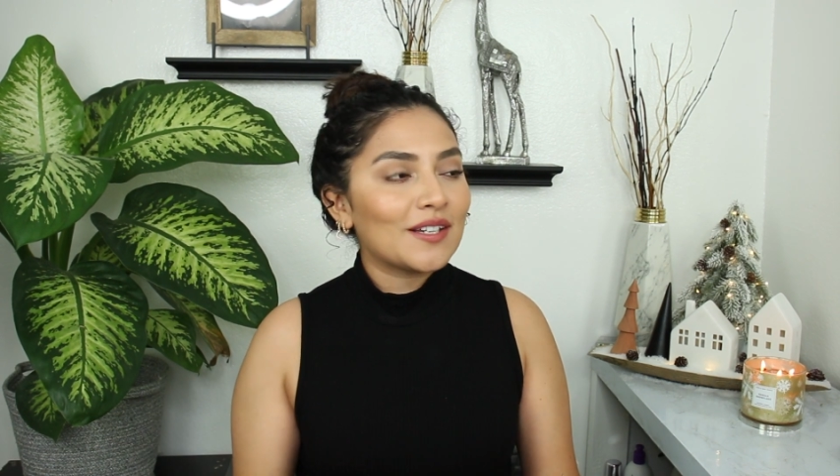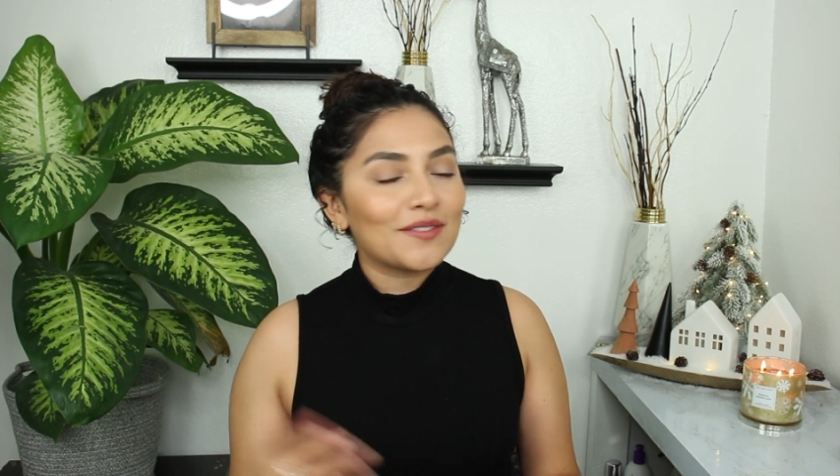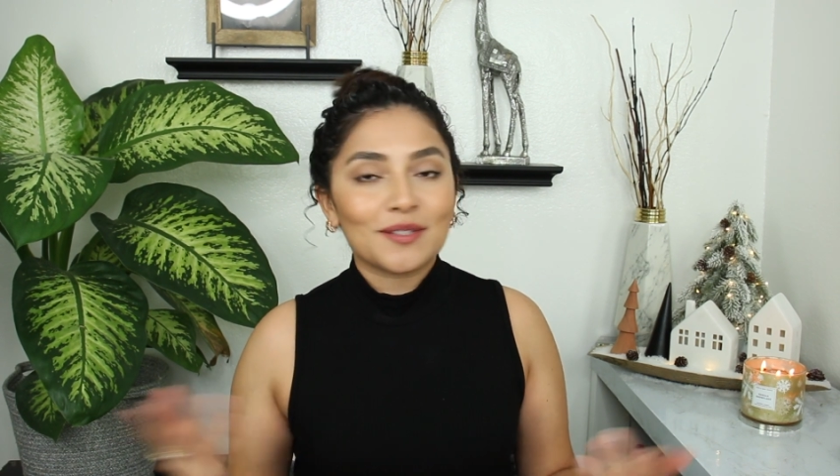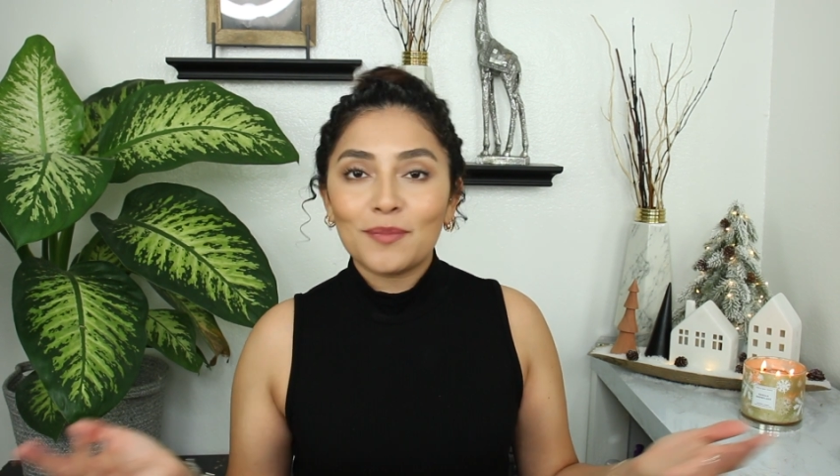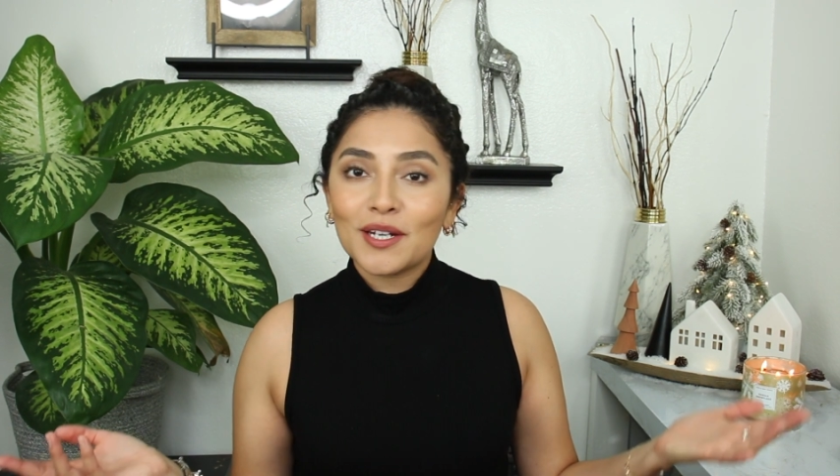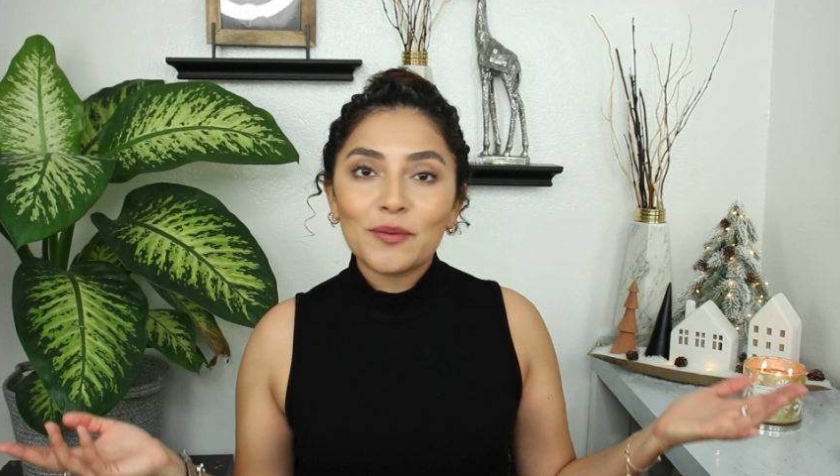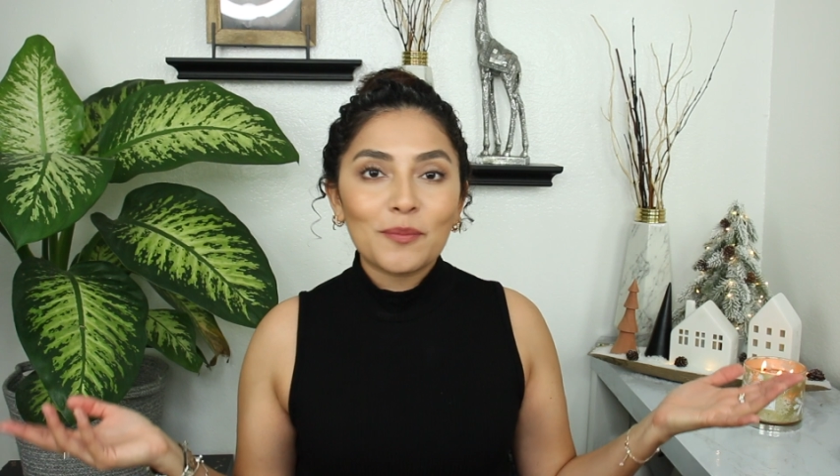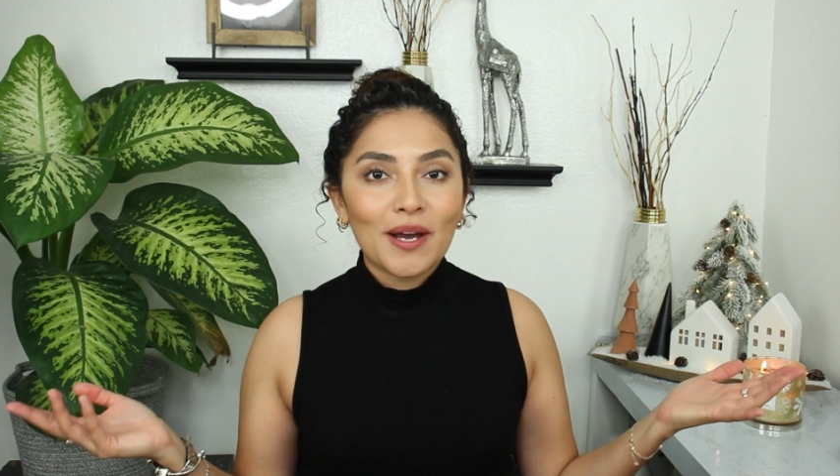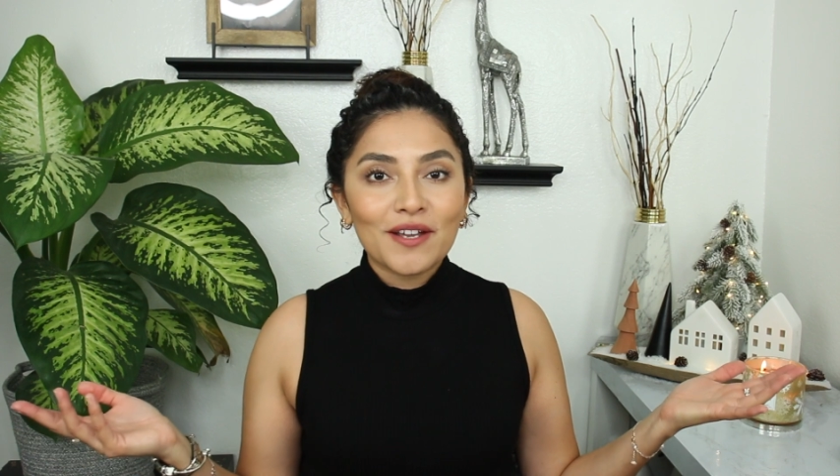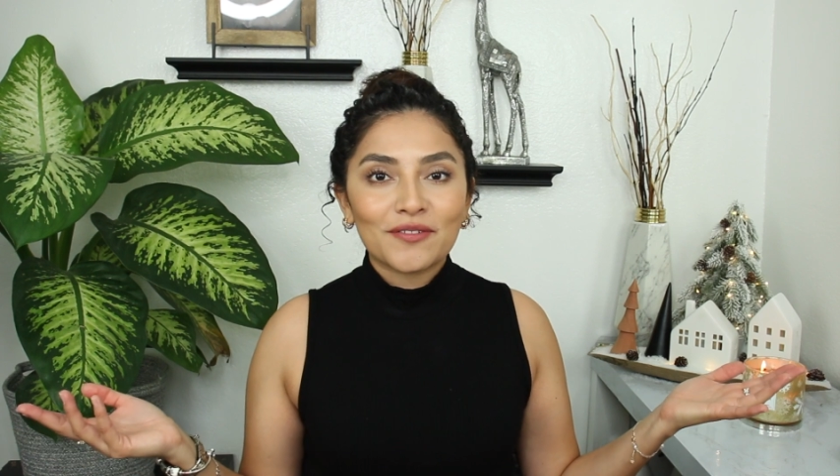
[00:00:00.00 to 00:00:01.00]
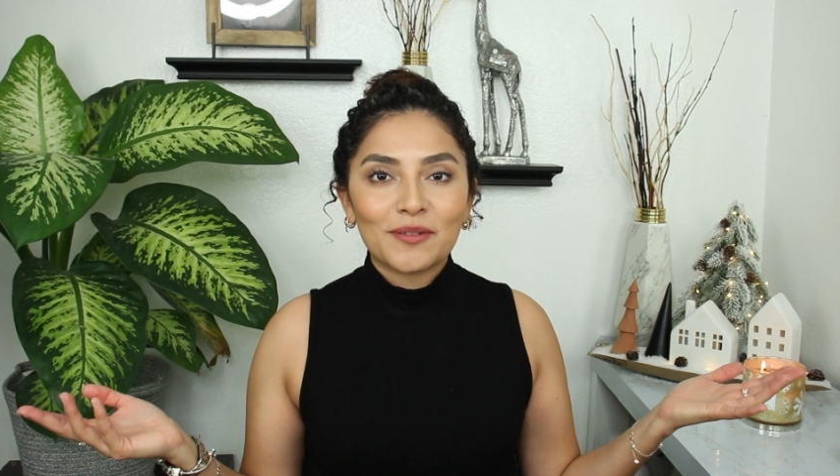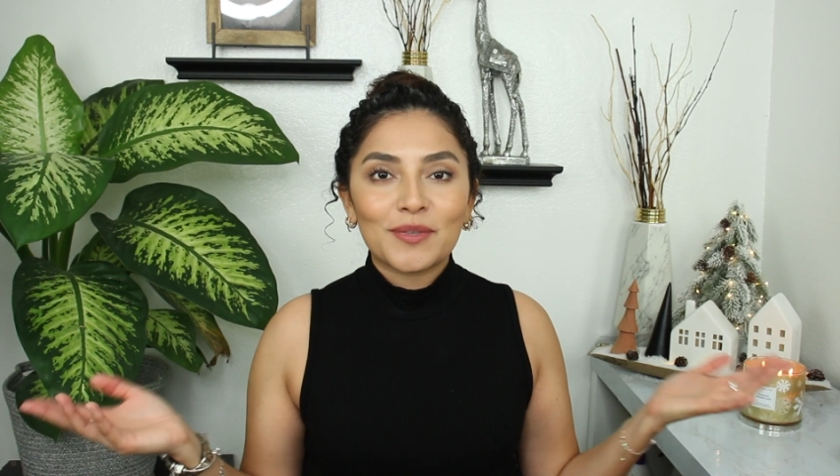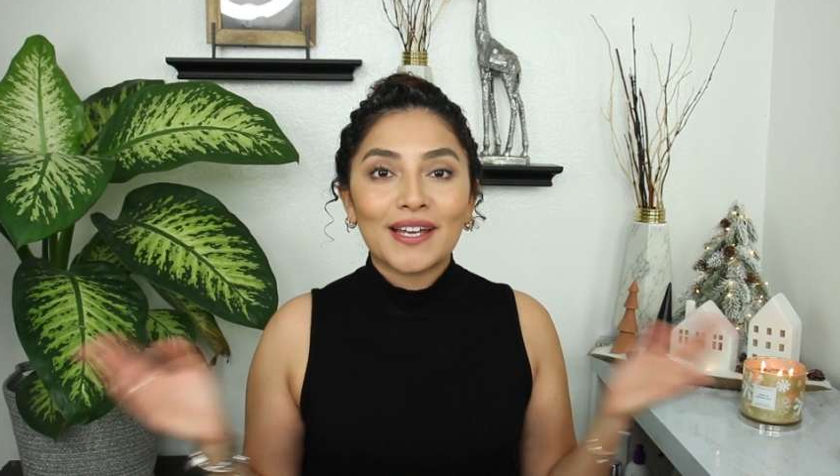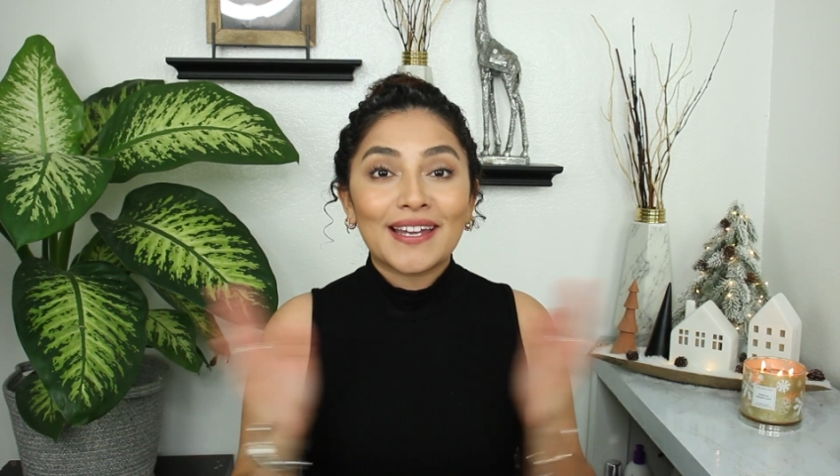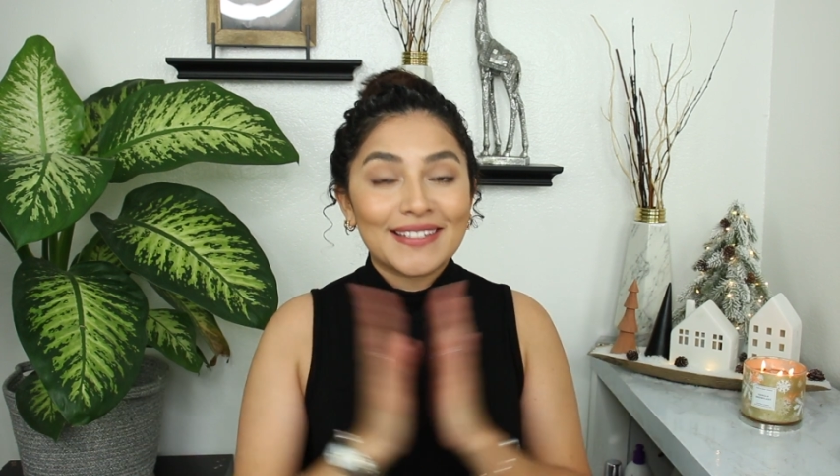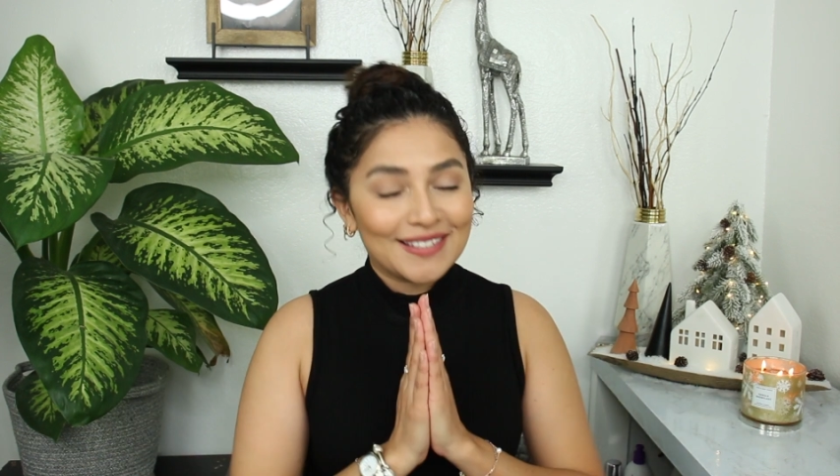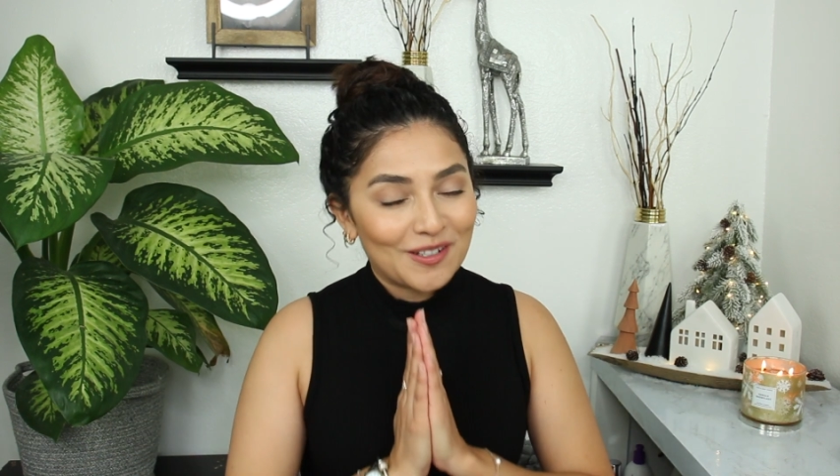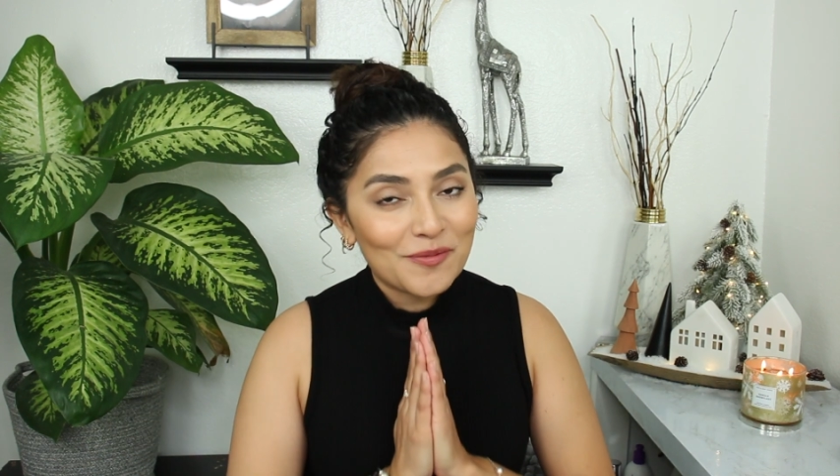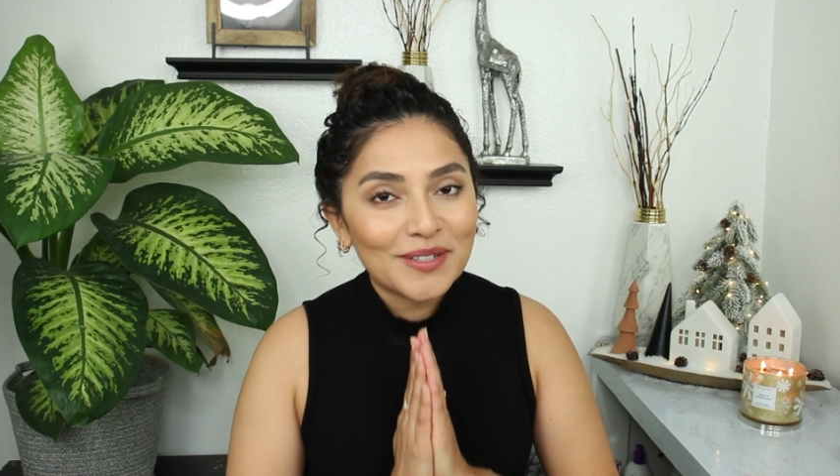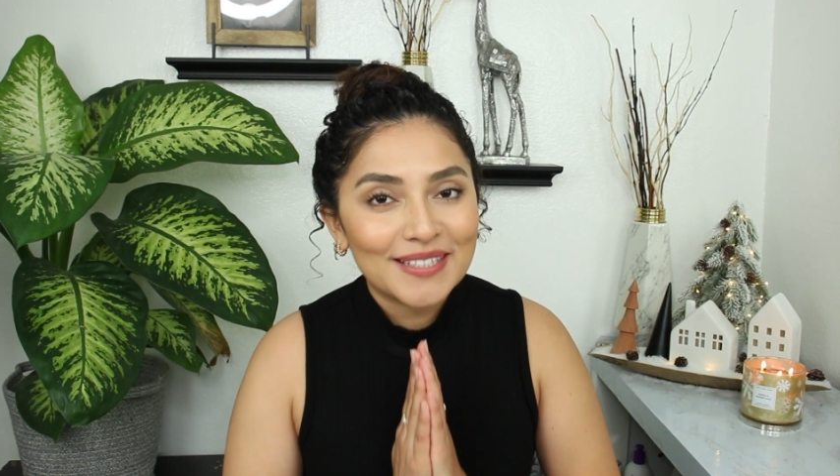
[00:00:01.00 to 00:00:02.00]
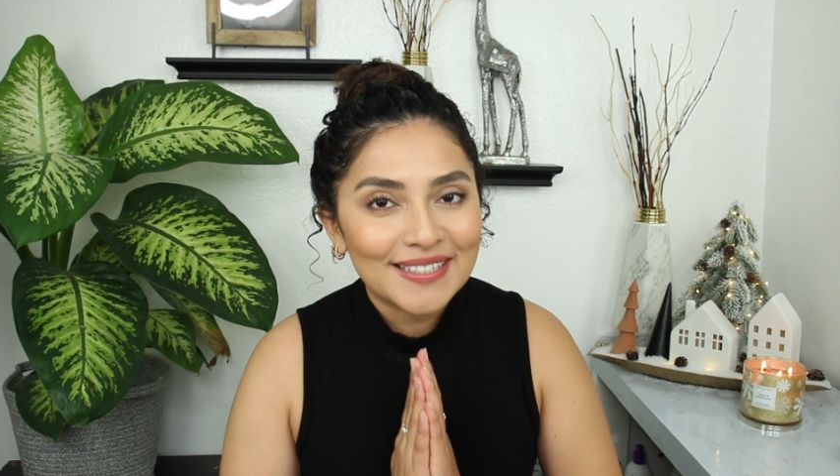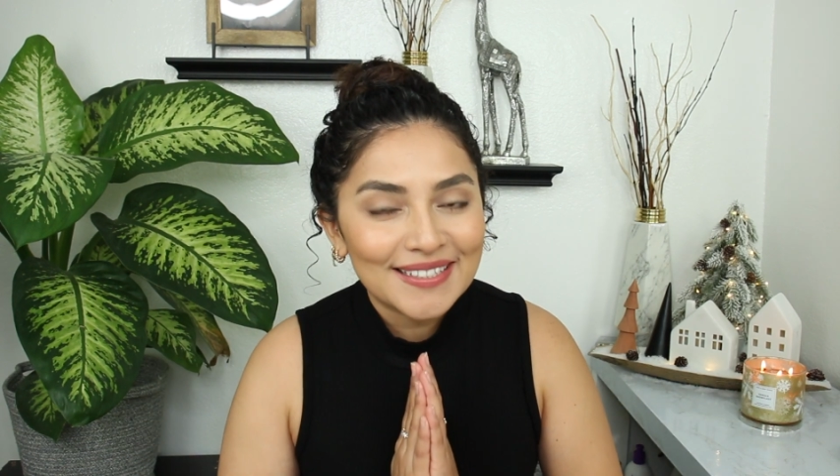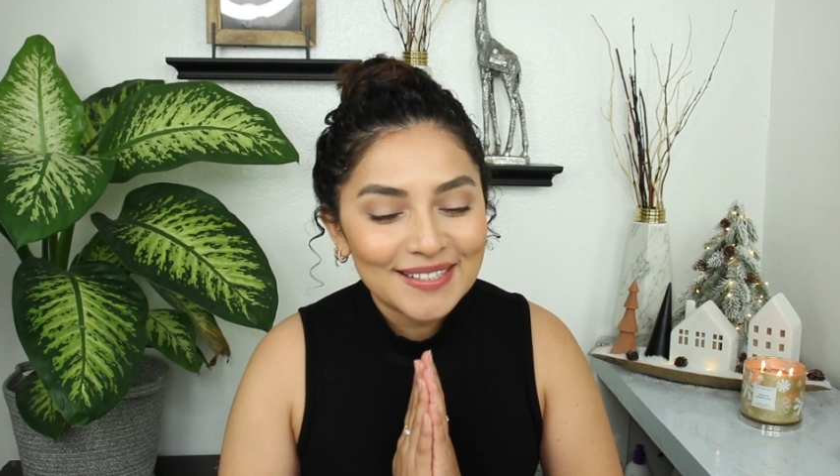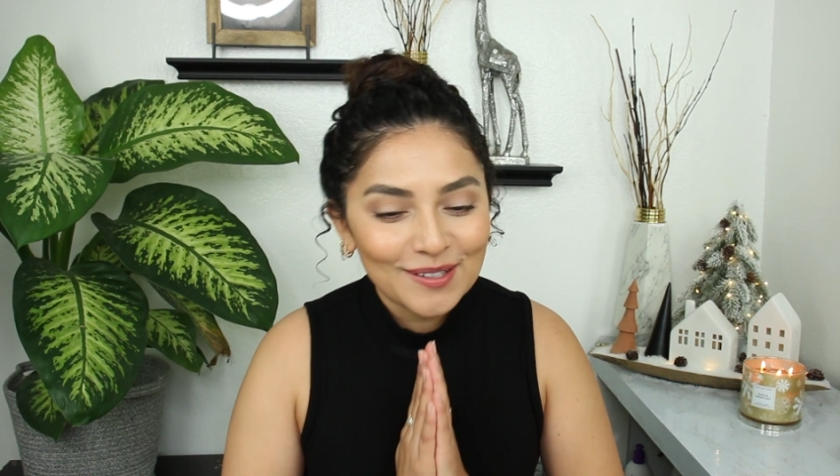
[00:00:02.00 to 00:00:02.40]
if somebody would buy it for me, and someone did.